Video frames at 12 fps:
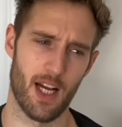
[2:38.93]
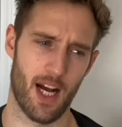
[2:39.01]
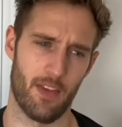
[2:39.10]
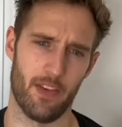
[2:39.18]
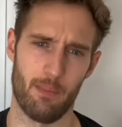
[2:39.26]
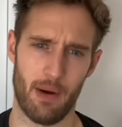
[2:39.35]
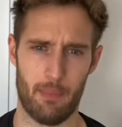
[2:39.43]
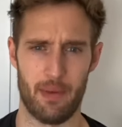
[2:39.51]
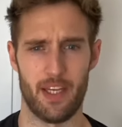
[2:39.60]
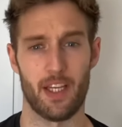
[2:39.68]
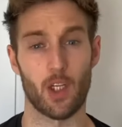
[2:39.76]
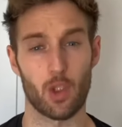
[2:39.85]
and you might
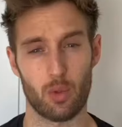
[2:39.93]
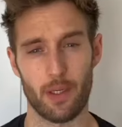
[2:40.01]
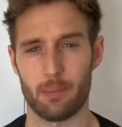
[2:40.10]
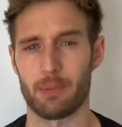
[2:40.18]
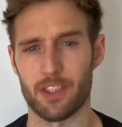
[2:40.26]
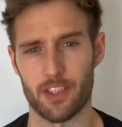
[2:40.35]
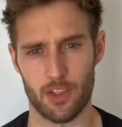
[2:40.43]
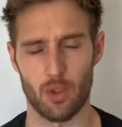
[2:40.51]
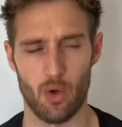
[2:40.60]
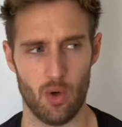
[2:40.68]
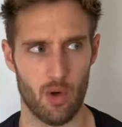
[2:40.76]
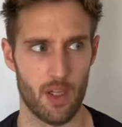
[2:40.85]
be incredibly
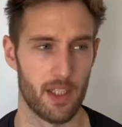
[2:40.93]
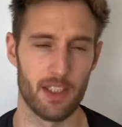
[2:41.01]
sore